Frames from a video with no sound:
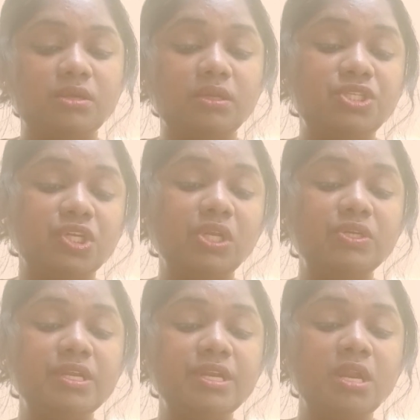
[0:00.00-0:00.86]

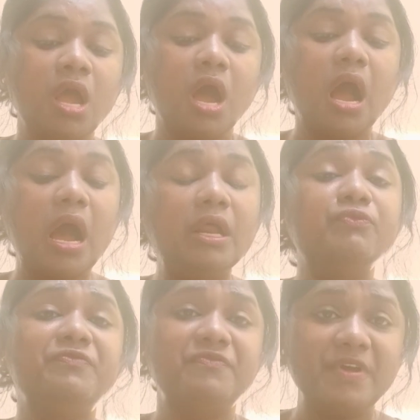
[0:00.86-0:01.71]
children
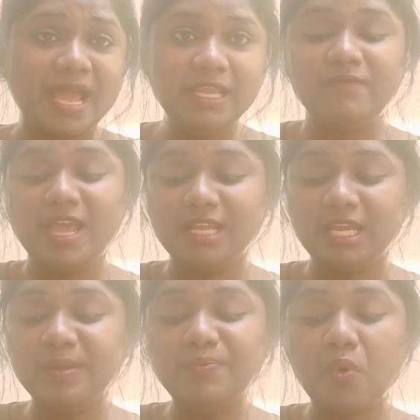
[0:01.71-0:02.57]
are very,
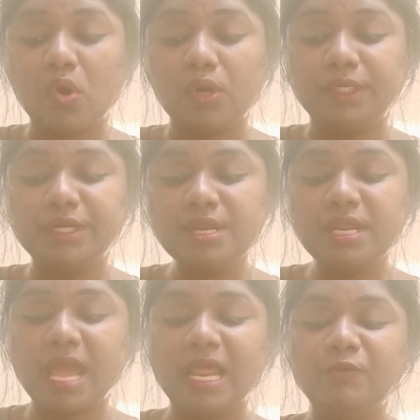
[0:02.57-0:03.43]
very important.
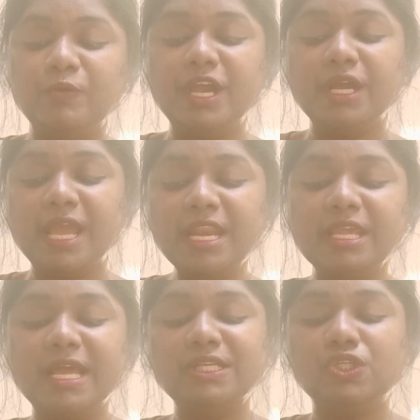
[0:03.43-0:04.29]
And we again
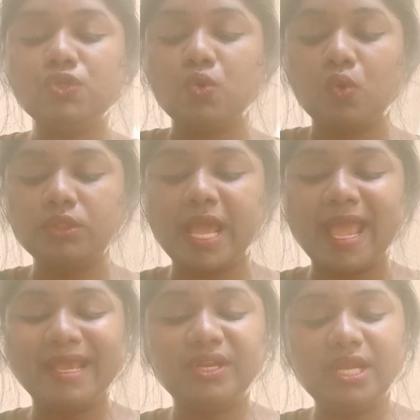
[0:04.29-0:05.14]
get to know the
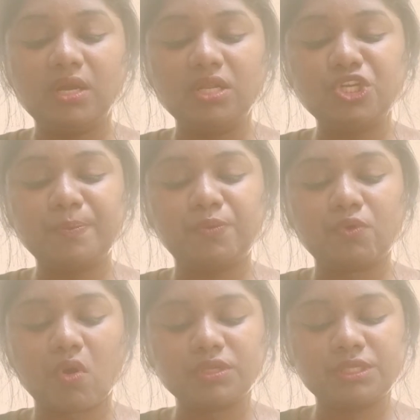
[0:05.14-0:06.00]
agriculture
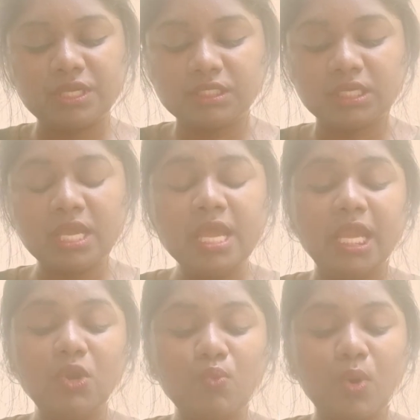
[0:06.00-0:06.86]
process
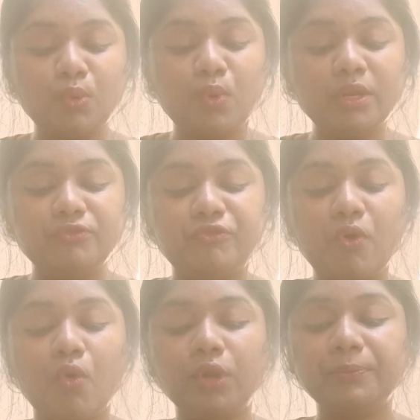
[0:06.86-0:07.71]
in
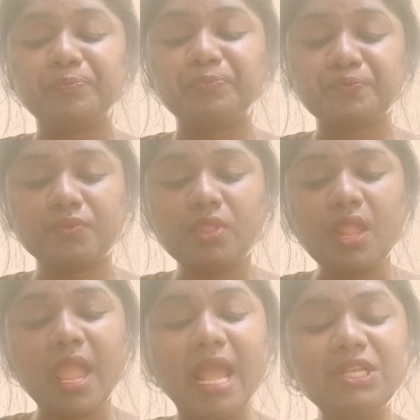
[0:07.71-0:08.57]
114.
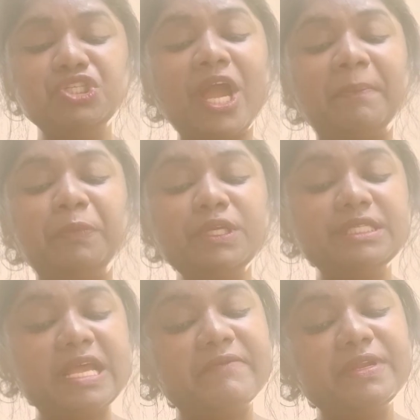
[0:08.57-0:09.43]
And chapter
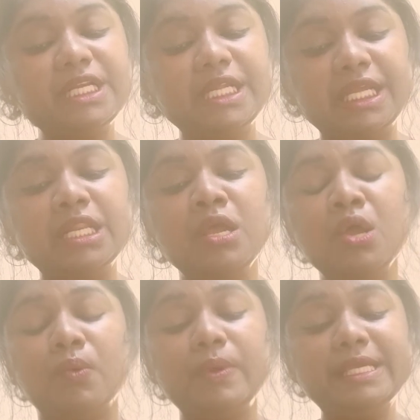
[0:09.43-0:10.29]
17,
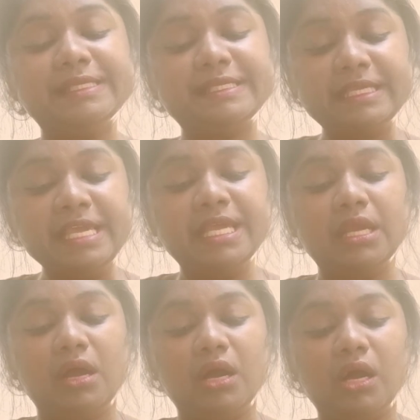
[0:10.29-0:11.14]
we
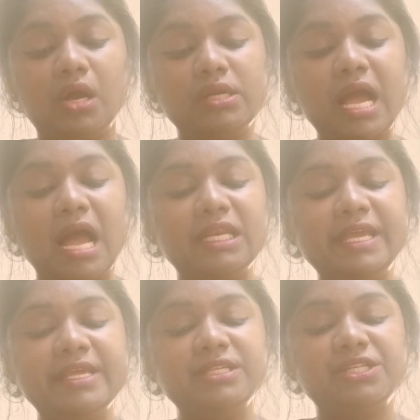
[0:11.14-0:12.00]
see
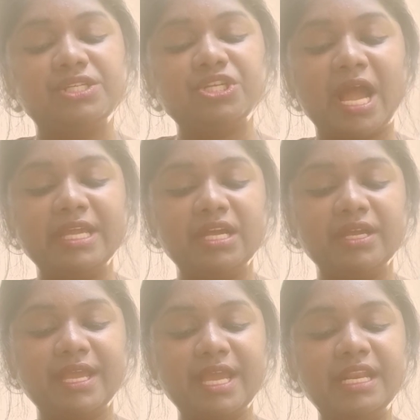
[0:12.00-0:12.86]
Kali is shy
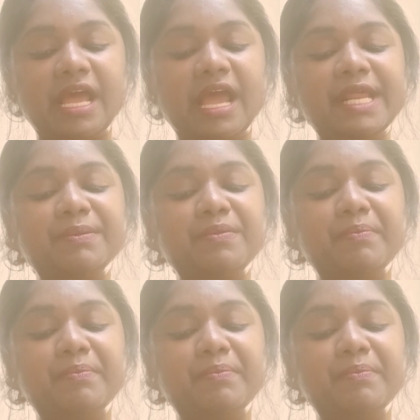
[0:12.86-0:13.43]
again, and